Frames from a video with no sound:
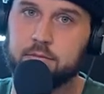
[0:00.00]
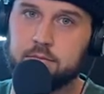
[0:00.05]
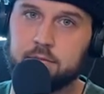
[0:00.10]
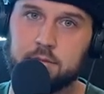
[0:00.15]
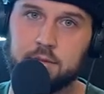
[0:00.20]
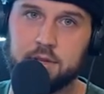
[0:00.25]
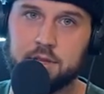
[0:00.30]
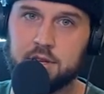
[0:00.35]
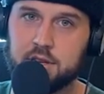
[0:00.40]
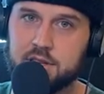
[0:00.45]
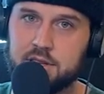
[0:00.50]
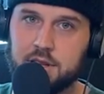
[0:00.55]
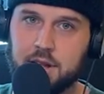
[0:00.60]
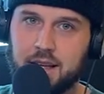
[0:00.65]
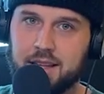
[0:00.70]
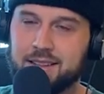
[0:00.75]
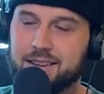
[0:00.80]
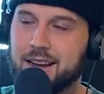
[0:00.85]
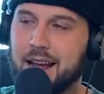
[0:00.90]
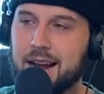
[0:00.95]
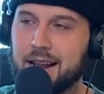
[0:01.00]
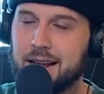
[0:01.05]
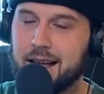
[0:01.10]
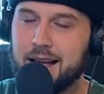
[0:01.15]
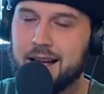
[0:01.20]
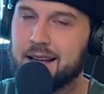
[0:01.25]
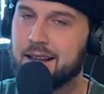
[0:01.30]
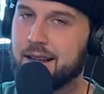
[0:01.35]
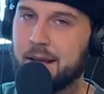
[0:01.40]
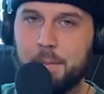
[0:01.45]
It's just the kind of
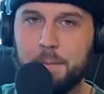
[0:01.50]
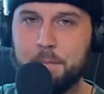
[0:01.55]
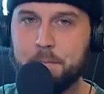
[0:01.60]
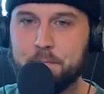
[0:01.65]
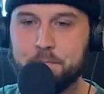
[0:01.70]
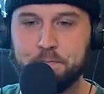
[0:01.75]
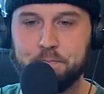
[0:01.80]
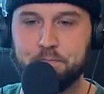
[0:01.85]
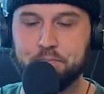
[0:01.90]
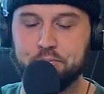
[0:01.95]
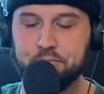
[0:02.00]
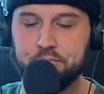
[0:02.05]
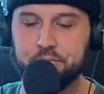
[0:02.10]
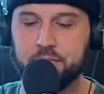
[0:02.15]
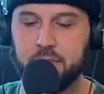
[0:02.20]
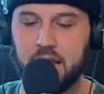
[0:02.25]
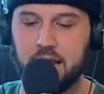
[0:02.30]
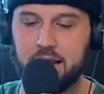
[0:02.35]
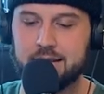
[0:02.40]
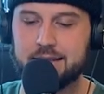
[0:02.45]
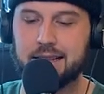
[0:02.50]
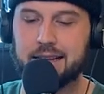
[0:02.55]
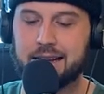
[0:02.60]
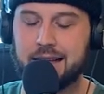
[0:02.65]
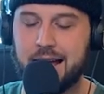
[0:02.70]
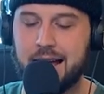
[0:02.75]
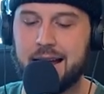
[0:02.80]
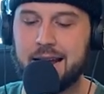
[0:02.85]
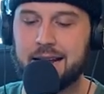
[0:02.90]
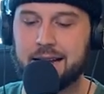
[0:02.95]
guy I am. It's the
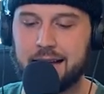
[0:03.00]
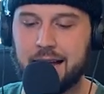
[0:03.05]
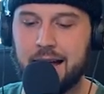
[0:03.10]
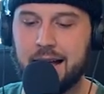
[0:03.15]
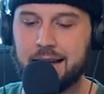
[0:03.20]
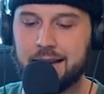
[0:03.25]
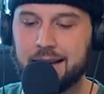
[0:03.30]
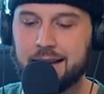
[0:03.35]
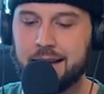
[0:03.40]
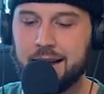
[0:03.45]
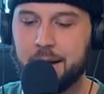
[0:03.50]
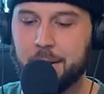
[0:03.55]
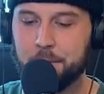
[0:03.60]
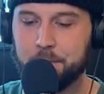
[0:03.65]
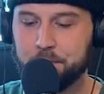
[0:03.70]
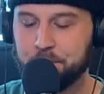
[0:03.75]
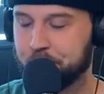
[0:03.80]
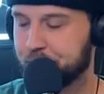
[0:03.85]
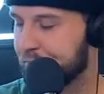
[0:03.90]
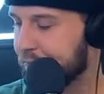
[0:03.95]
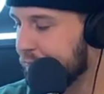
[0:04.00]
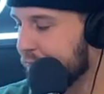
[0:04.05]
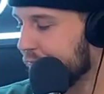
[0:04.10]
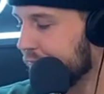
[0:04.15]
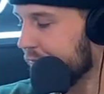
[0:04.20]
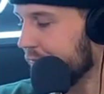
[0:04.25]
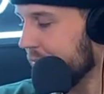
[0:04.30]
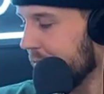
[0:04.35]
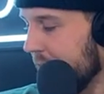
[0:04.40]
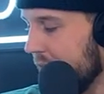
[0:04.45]
kind of guy I am.
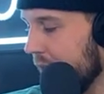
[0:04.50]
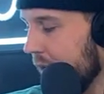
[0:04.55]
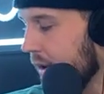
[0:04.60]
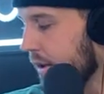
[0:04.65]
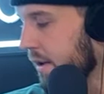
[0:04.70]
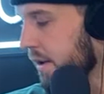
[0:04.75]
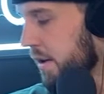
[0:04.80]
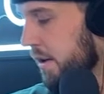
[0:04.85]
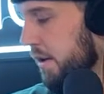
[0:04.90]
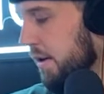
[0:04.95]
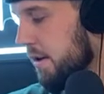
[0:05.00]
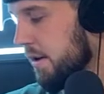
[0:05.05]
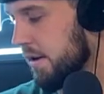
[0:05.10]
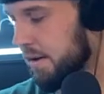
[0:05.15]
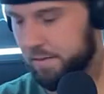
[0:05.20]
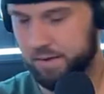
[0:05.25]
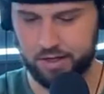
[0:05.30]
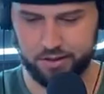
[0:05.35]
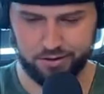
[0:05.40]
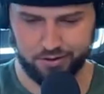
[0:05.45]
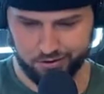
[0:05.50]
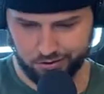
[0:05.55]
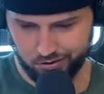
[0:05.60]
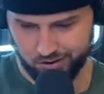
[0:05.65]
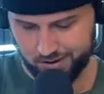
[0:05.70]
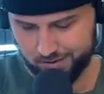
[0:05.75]
Because they're doing their